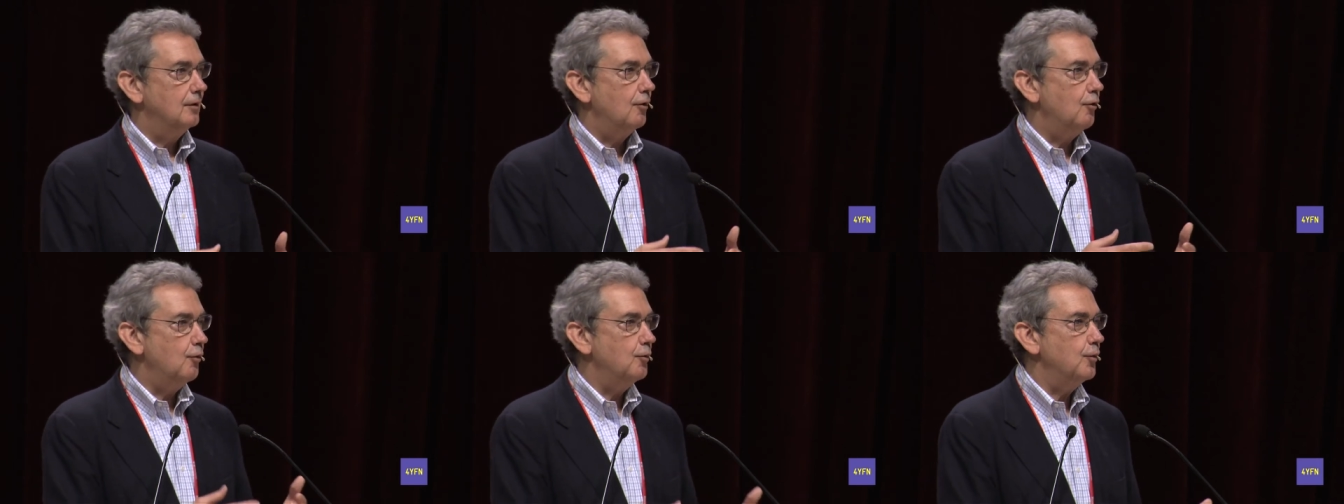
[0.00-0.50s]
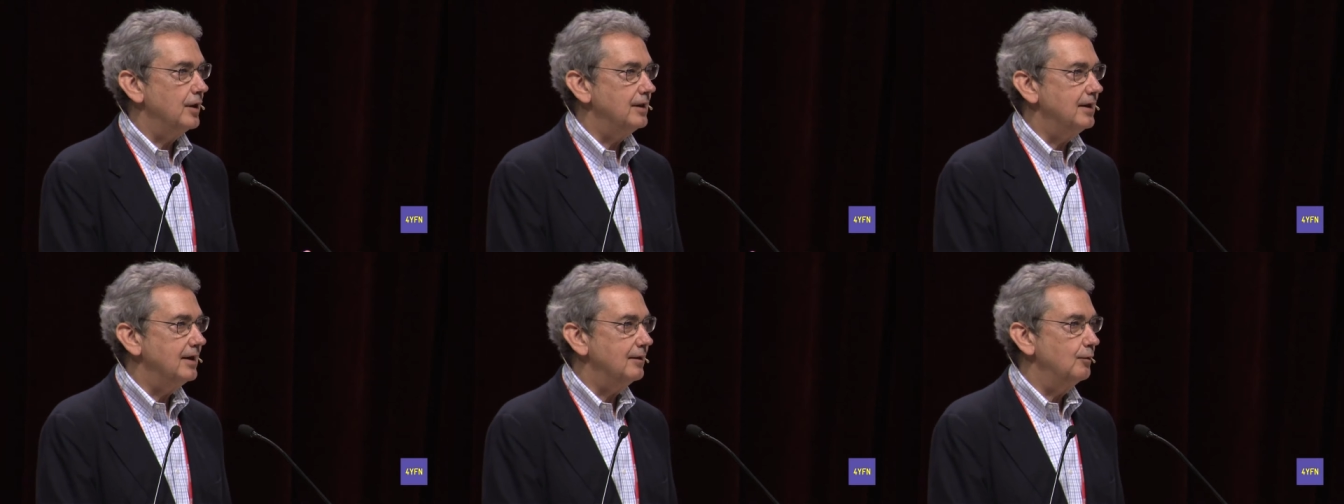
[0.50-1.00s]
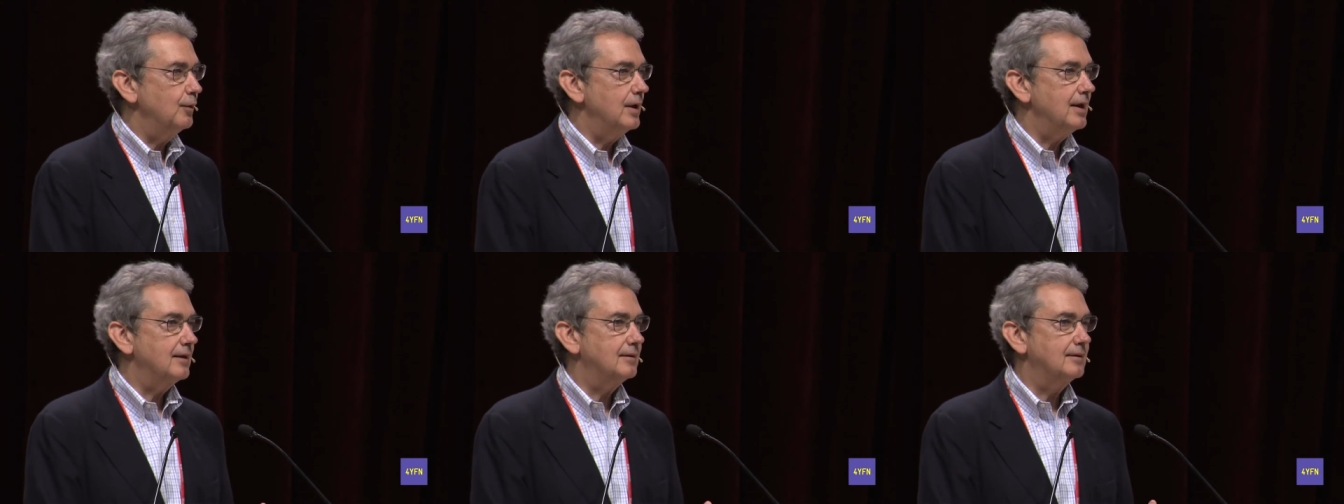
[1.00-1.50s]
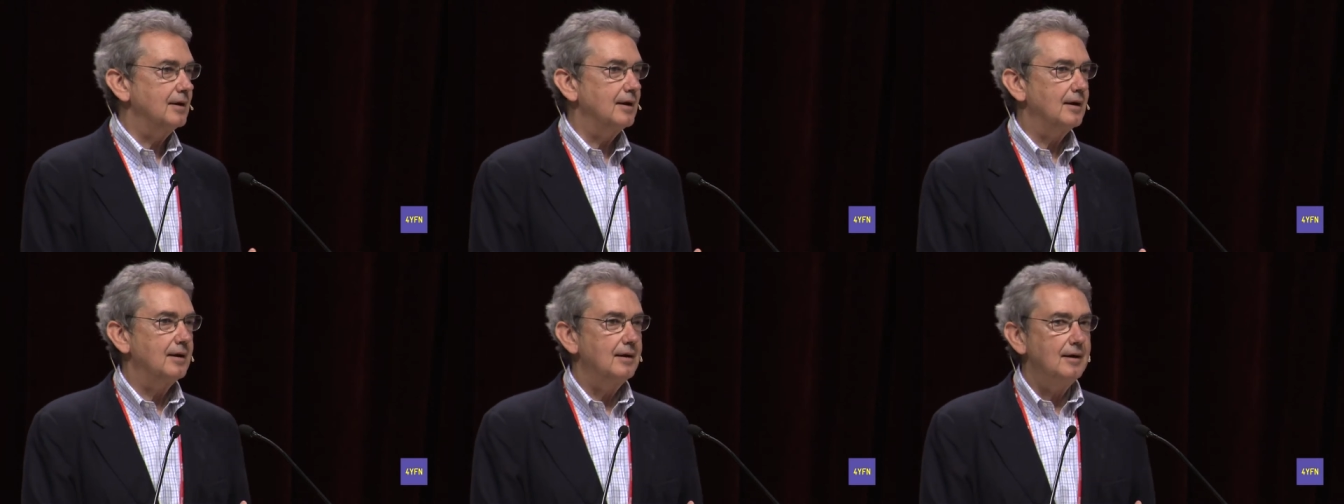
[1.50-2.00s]
whom we deal with,
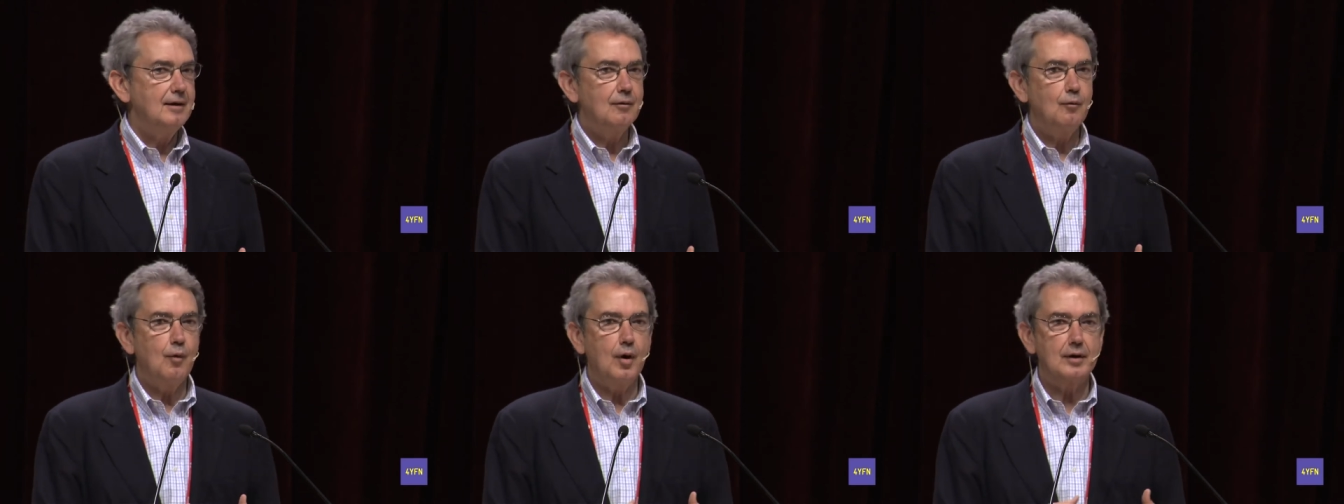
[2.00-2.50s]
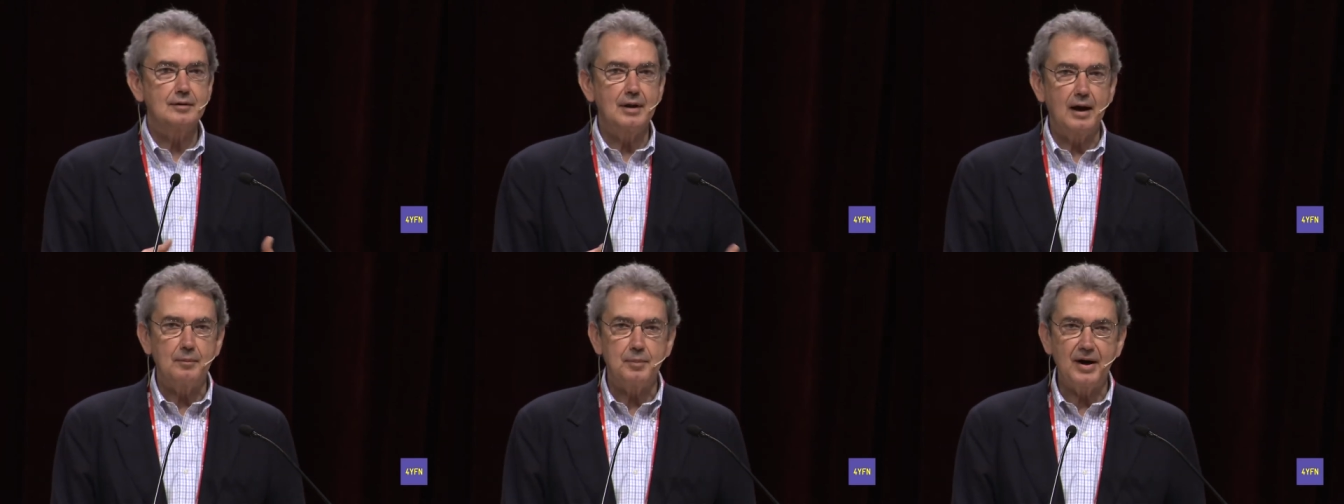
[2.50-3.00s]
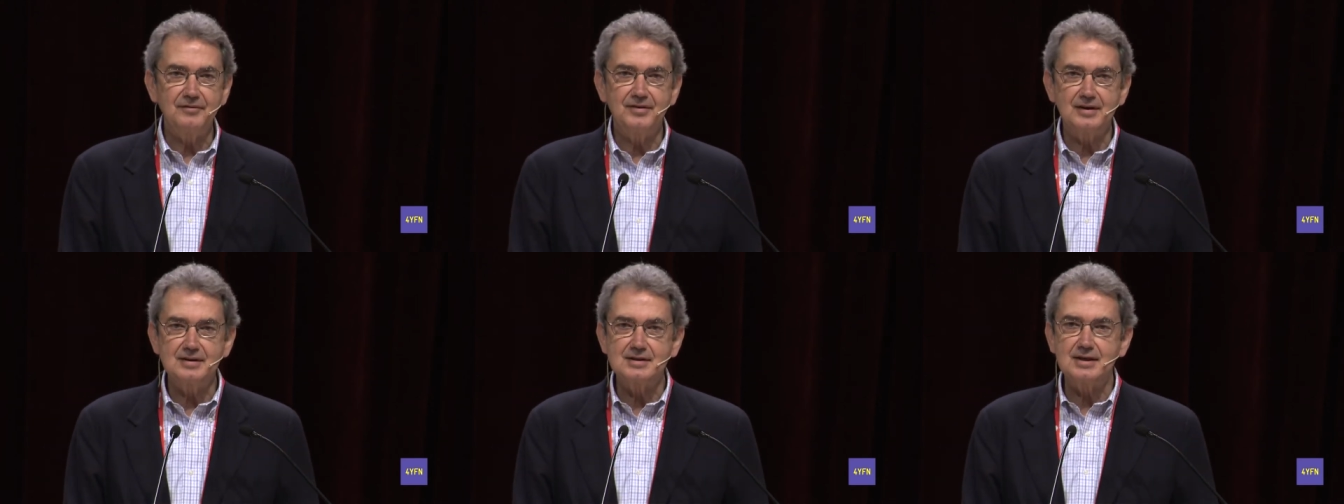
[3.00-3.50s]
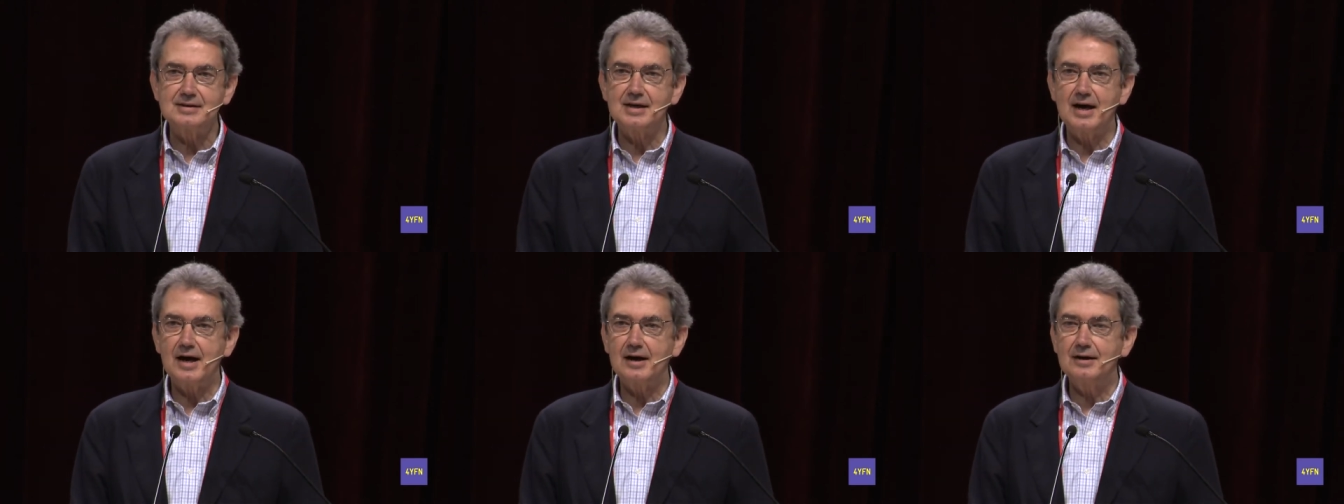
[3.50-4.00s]
uh, what our preferences
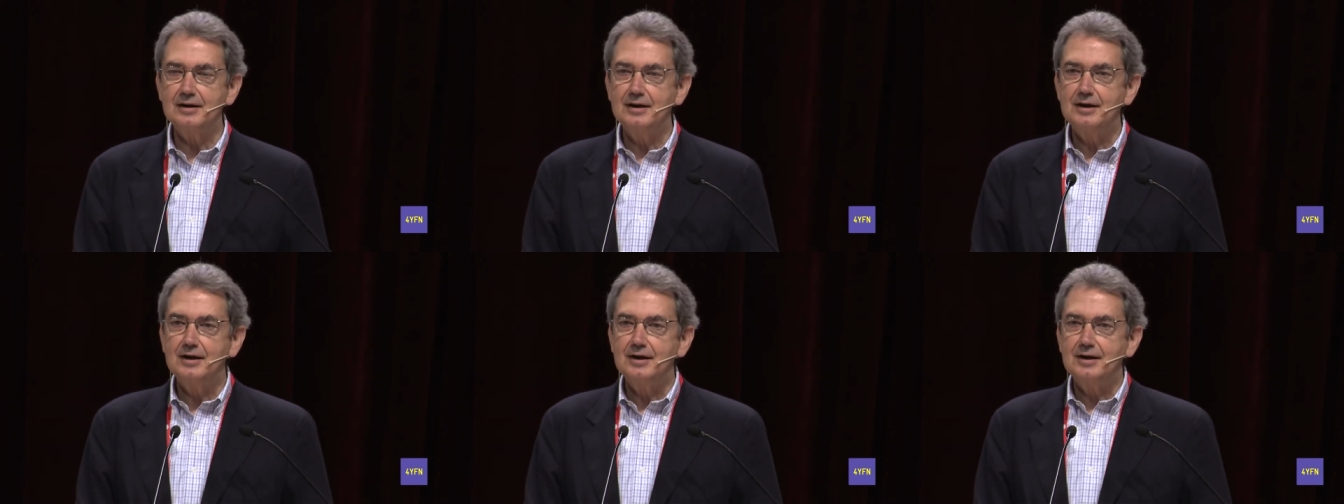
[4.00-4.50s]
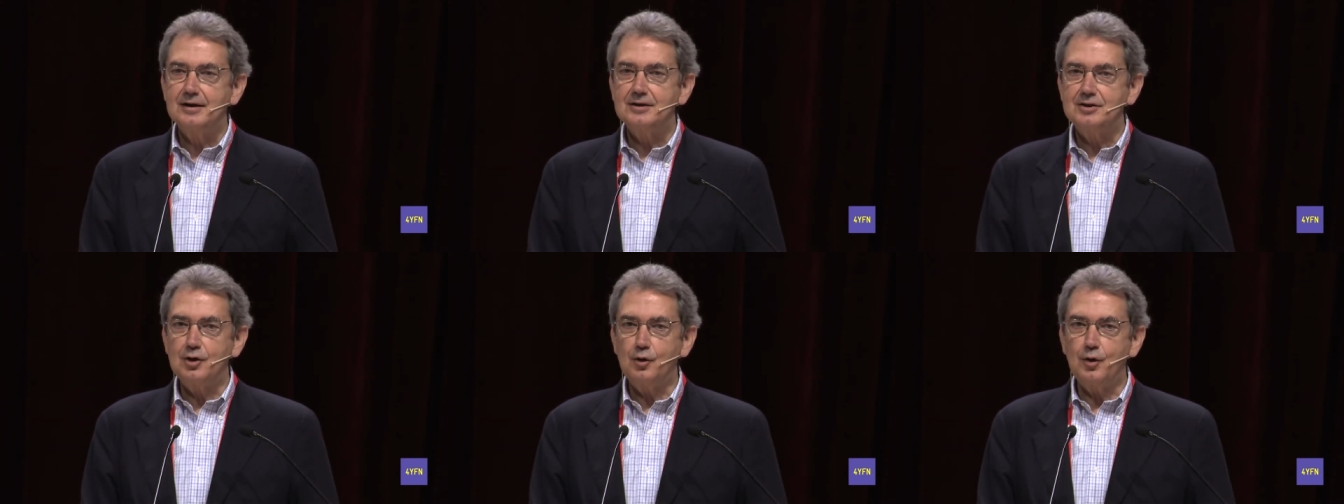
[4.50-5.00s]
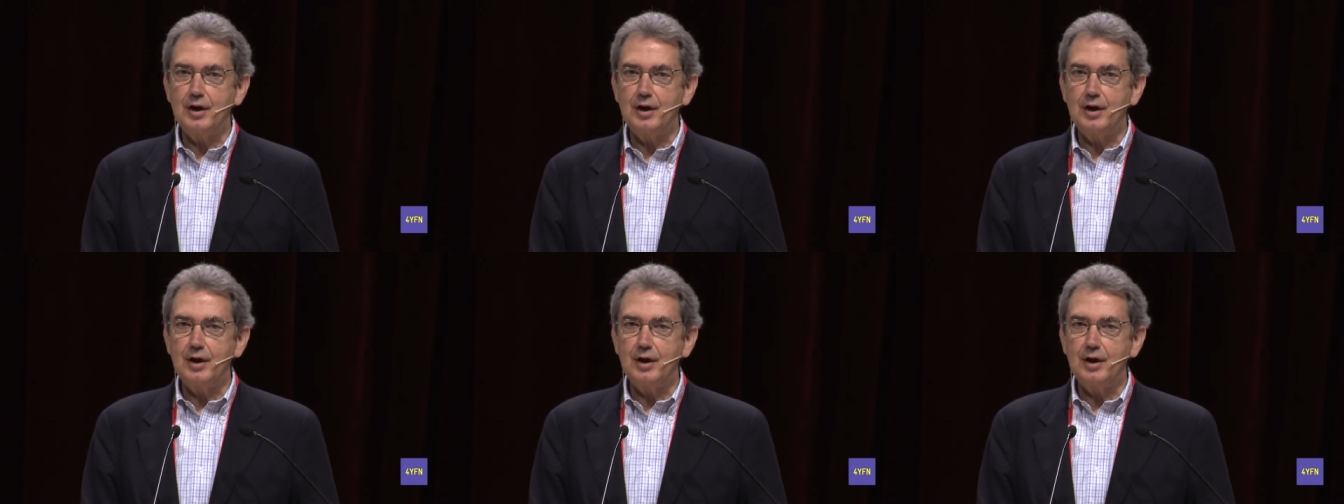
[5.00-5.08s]
are. So